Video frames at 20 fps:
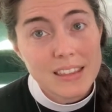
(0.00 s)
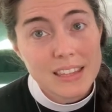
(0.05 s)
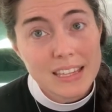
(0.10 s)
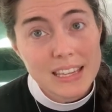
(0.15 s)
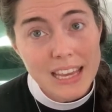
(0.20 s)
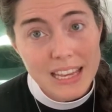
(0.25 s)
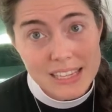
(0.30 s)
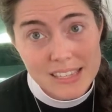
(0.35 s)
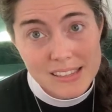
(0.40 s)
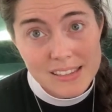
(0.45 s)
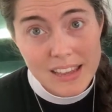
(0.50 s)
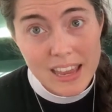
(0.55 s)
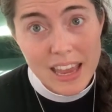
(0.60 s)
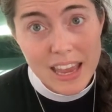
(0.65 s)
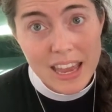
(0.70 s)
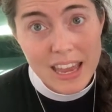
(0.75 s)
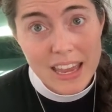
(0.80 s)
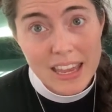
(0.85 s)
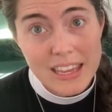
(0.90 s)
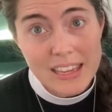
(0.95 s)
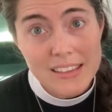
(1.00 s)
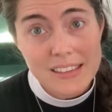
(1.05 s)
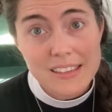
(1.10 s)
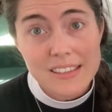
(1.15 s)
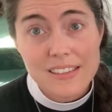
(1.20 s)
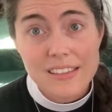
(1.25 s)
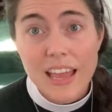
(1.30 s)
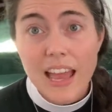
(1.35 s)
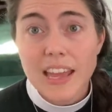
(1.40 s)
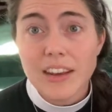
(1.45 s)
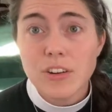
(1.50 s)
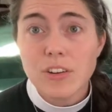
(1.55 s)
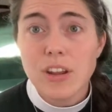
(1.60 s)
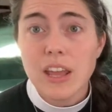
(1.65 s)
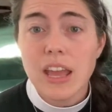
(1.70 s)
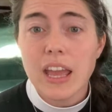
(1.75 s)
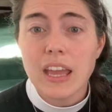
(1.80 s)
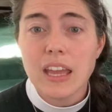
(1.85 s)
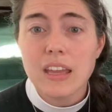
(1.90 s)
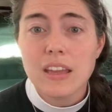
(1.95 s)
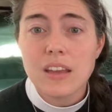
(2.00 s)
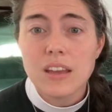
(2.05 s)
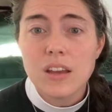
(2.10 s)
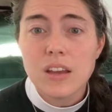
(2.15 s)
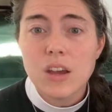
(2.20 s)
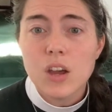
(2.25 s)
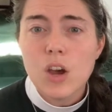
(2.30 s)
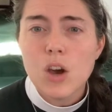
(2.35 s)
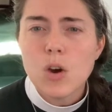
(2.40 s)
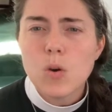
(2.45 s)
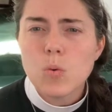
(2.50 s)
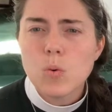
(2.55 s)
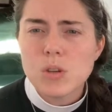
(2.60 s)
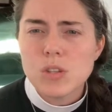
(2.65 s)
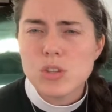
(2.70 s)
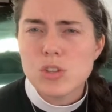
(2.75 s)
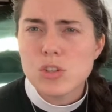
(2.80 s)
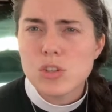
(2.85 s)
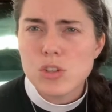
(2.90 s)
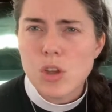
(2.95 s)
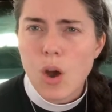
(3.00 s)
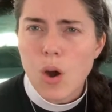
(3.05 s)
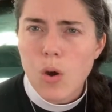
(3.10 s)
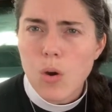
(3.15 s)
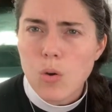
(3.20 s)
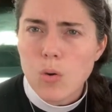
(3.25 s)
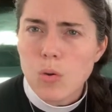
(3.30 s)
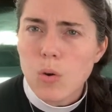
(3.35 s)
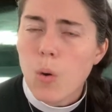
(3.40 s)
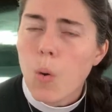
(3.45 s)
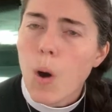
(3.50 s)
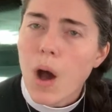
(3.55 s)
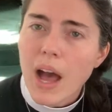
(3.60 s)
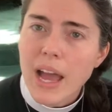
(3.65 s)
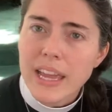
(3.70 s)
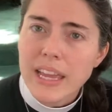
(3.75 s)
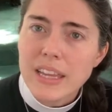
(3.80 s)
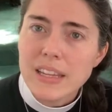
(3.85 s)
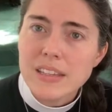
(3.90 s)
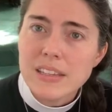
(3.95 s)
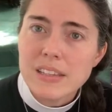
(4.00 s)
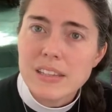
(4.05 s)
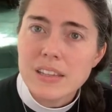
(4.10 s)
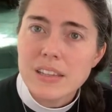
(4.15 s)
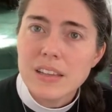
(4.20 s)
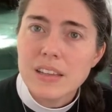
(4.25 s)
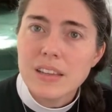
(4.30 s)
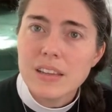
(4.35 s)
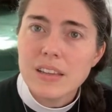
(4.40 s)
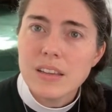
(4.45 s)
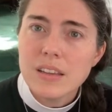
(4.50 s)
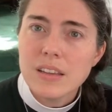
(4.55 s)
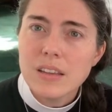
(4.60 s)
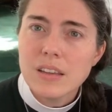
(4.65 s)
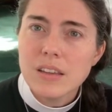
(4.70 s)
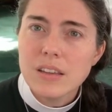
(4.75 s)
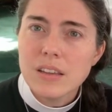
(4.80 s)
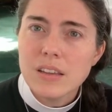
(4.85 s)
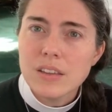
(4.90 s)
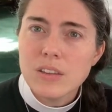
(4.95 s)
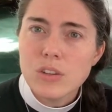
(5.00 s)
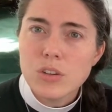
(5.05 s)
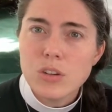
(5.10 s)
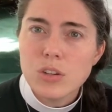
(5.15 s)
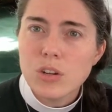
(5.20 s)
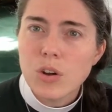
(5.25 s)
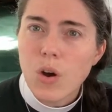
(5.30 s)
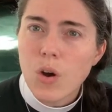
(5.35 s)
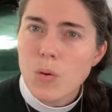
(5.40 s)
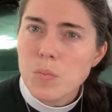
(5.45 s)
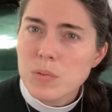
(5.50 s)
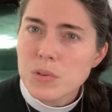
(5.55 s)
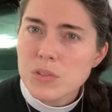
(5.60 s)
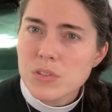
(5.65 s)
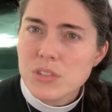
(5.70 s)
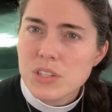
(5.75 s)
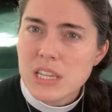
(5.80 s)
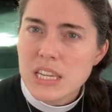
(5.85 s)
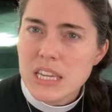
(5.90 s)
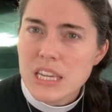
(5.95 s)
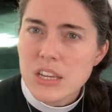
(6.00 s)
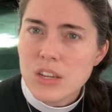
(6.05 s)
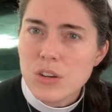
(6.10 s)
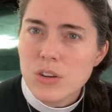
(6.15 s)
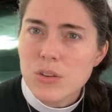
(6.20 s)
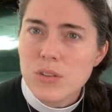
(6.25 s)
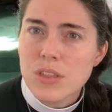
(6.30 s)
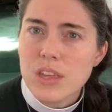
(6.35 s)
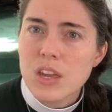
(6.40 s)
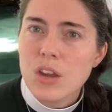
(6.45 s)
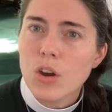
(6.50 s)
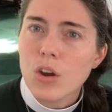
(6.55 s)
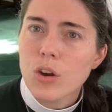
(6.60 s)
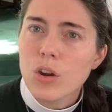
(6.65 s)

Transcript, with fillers: The next day, Saturday, was so quiet. You could almost hear the